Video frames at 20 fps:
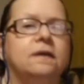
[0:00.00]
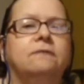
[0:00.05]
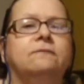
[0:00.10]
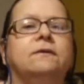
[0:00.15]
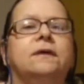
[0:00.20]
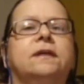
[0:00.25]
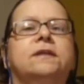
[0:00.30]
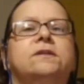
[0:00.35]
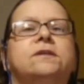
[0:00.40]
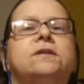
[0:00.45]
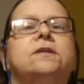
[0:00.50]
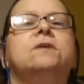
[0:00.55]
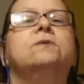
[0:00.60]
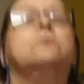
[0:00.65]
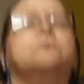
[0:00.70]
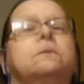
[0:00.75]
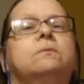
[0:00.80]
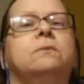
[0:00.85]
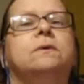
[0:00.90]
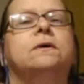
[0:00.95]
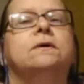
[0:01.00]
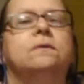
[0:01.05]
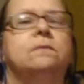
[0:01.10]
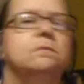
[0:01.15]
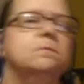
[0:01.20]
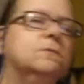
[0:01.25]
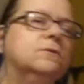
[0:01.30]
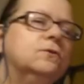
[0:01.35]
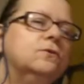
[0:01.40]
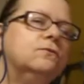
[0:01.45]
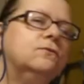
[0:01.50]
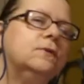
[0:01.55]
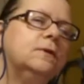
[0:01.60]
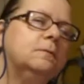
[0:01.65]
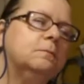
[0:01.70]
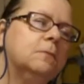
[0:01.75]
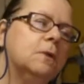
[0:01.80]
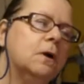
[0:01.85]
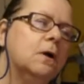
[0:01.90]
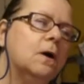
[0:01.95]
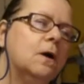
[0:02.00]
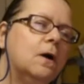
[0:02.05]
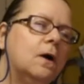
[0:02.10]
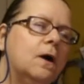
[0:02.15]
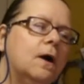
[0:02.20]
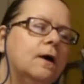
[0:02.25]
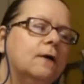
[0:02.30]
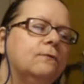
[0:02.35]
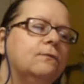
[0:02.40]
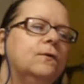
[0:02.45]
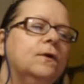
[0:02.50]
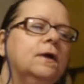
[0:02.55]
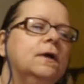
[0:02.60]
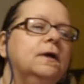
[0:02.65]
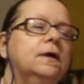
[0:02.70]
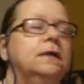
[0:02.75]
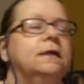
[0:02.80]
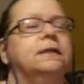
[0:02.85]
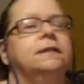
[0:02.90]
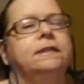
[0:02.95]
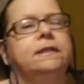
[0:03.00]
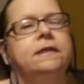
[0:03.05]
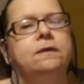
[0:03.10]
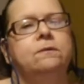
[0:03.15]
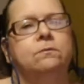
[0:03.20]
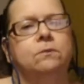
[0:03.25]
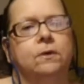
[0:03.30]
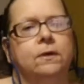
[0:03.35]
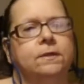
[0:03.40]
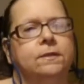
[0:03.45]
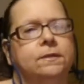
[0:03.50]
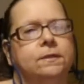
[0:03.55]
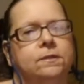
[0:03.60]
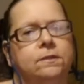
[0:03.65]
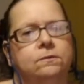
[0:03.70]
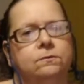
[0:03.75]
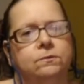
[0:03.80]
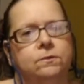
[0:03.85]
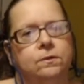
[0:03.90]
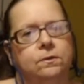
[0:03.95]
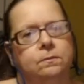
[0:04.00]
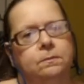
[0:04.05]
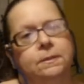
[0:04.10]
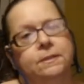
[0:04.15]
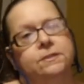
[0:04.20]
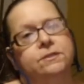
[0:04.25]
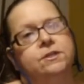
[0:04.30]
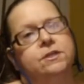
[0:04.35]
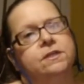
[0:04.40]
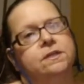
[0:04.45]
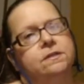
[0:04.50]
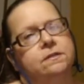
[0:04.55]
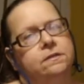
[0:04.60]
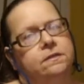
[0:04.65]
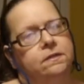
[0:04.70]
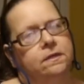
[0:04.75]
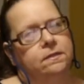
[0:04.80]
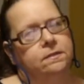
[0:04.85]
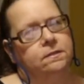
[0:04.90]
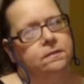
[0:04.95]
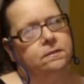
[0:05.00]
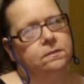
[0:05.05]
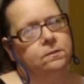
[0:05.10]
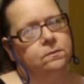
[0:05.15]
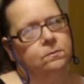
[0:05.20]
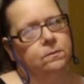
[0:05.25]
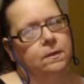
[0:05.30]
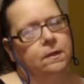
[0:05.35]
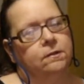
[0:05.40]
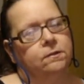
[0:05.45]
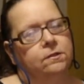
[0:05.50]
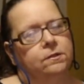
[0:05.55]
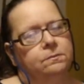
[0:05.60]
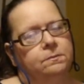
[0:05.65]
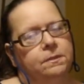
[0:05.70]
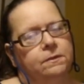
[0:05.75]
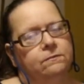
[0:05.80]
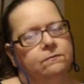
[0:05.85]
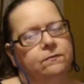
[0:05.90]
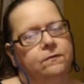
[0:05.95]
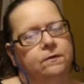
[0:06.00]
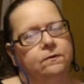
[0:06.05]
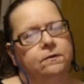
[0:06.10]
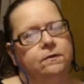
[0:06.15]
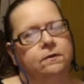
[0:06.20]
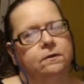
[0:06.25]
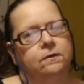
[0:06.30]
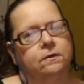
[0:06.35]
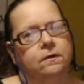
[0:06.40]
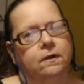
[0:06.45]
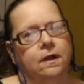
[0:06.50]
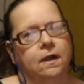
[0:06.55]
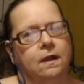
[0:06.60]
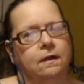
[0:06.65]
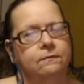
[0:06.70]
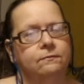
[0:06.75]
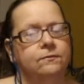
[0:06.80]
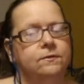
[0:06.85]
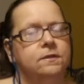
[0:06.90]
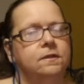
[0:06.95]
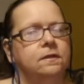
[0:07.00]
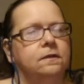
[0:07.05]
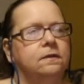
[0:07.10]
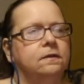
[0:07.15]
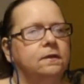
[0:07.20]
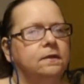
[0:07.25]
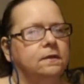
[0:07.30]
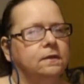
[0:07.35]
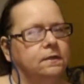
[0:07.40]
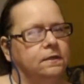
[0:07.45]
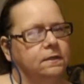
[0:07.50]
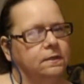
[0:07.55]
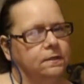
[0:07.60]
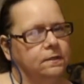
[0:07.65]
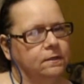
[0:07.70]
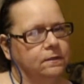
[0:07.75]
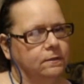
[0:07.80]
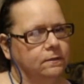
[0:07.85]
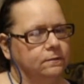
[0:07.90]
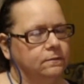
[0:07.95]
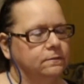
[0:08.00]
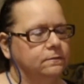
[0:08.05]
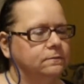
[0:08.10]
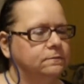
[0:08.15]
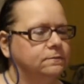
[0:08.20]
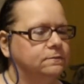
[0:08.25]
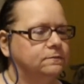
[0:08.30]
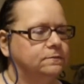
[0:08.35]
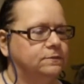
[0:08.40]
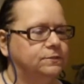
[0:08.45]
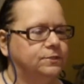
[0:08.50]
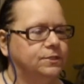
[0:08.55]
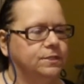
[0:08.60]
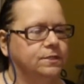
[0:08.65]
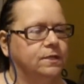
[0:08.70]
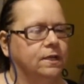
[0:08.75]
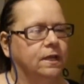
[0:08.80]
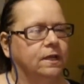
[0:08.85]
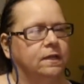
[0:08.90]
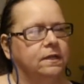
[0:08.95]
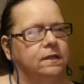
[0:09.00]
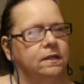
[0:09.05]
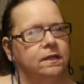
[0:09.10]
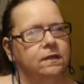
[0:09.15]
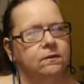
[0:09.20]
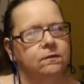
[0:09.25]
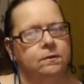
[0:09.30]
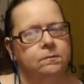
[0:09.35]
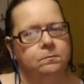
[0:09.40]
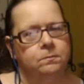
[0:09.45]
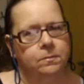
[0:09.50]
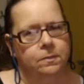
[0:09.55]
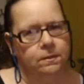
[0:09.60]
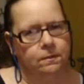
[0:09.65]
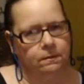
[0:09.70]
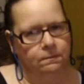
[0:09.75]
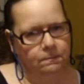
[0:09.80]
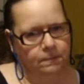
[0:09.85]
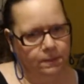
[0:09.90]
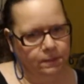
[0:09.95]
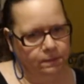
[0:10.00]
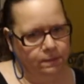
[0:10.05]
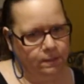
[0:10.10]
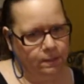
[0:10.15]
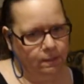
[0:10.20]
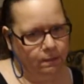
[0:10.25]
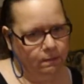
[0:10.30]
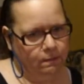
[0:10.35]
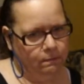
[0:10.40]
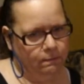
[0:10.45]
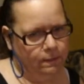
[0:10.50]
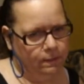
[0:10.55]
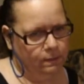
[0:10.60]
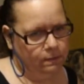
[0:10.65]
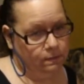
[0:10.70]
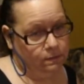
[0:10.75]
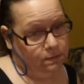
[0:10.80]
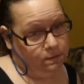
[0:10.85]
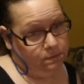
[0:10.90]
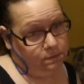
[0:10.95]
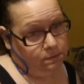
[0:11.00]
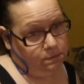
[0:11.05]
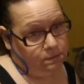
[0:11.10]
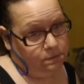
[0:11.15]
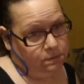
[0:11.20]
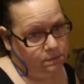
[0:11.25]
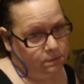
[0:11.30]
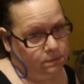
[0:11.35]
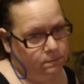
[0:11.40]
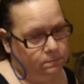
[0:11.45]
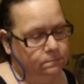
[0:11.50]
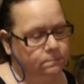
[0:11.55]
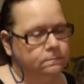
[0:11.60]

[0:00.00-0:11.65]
Eventually, we will move him off. Leroy's in the room, but she doesn't want to be photographed. You know, she's got an Ingrid Bergman thing going.